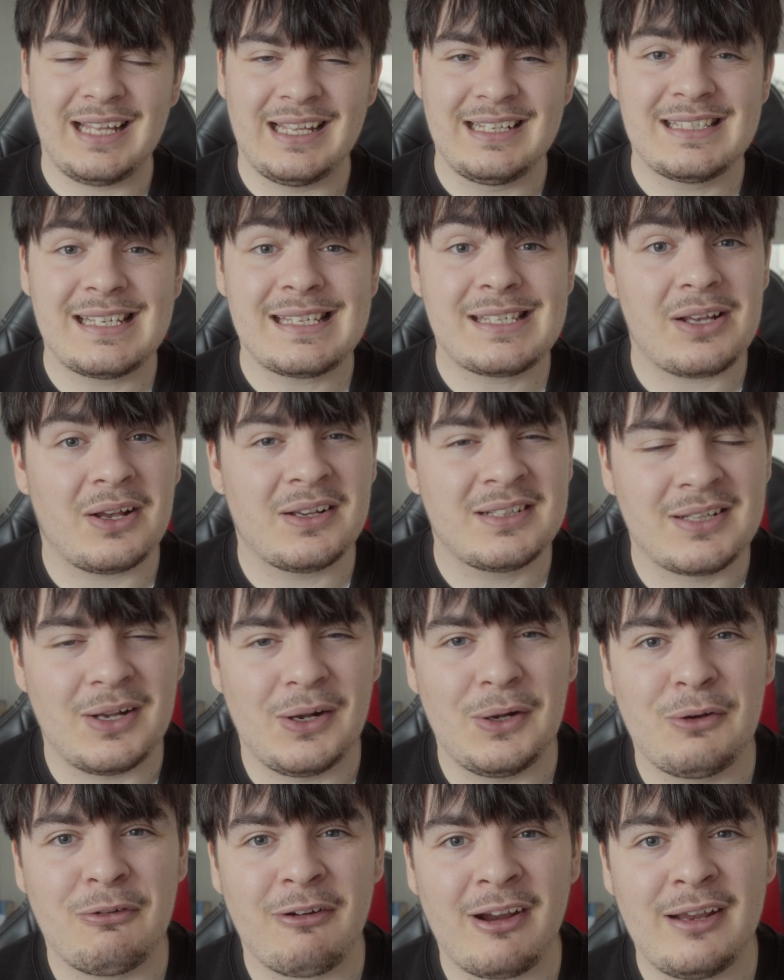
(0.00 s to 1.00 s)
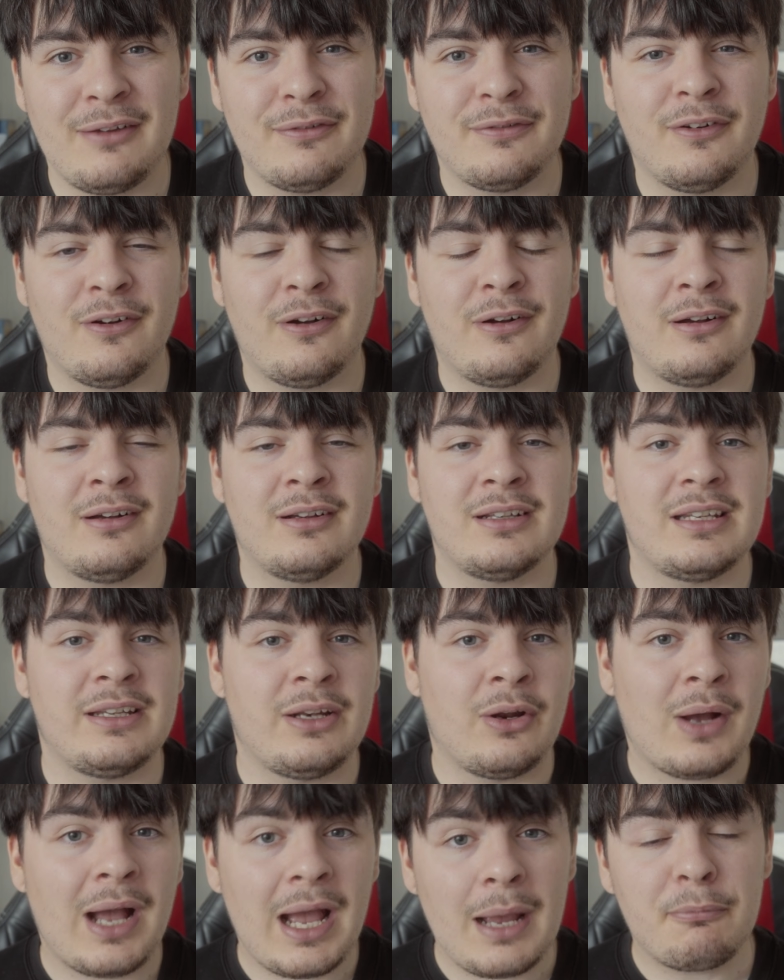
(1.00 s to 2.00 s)
lens is also great for, you
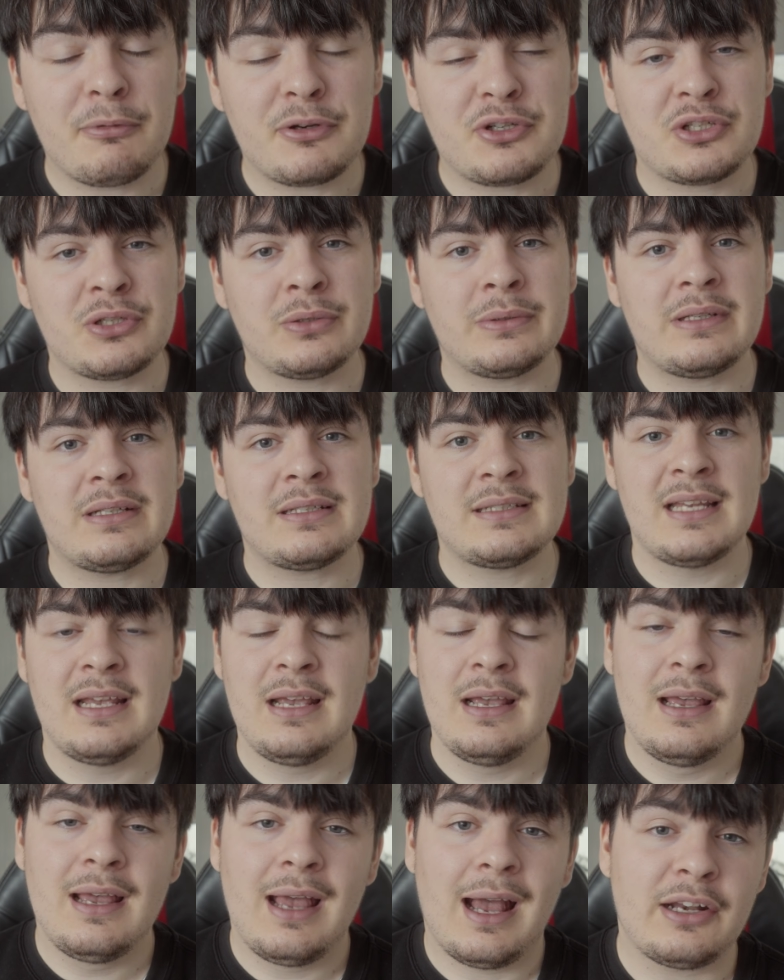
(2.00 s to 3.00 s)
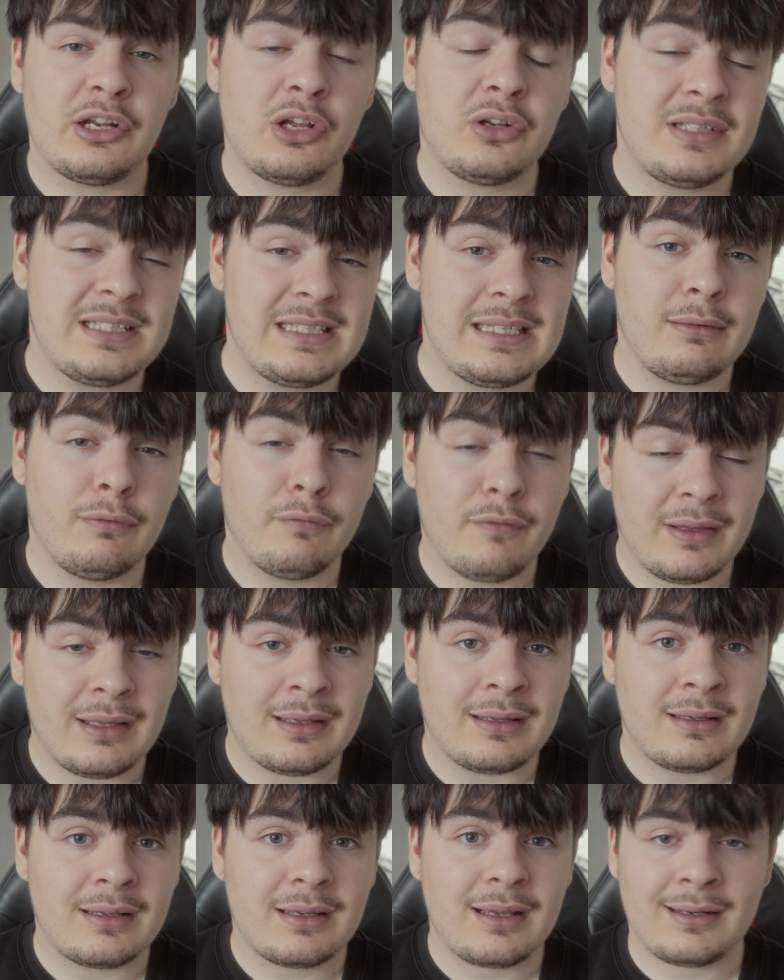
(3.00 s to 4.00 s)
know, hybrid shooters, and I honestly
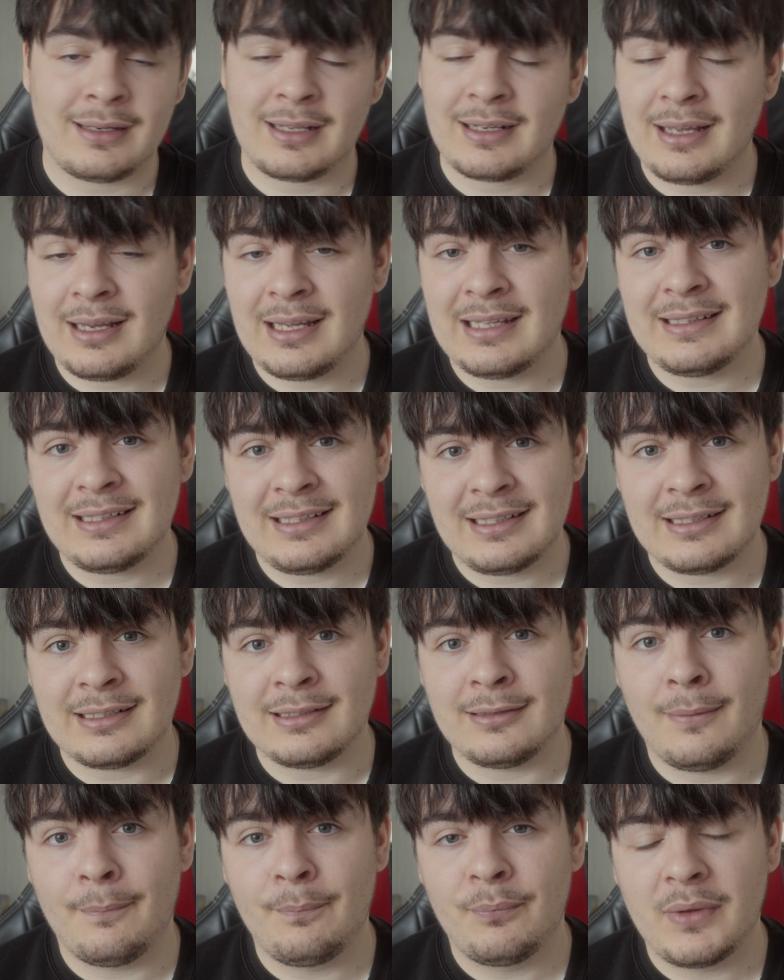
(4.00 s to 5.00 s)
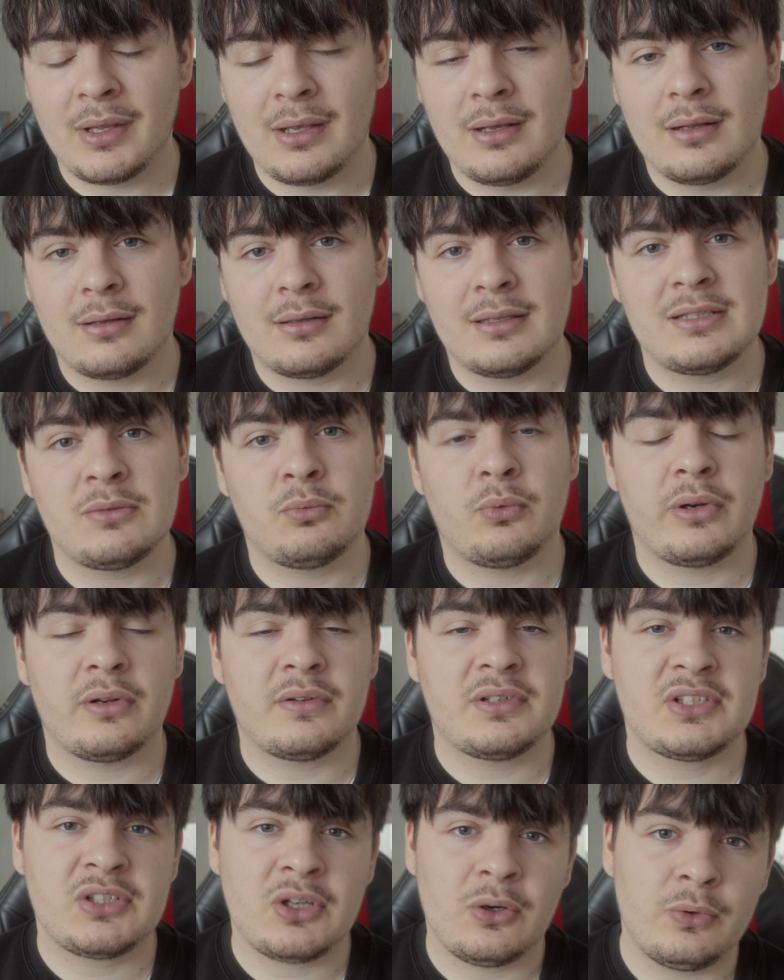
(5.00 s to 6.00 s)
think, and I can't lie, this is one
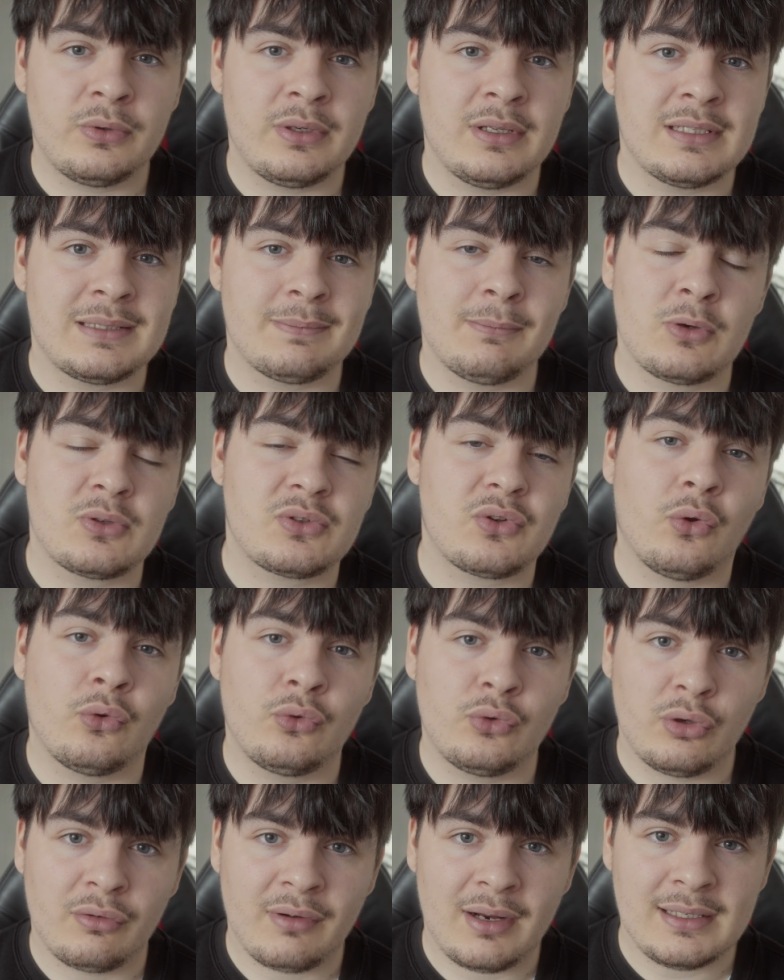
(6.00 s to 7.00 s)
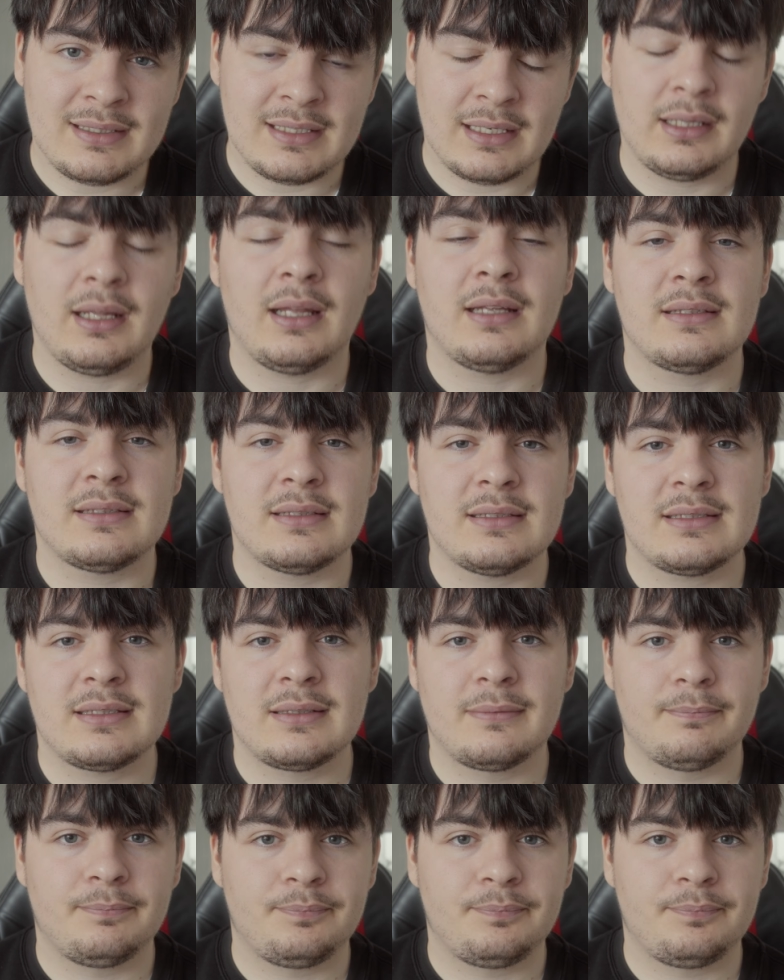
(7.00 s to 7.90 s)
of Sony's most underrated lenses.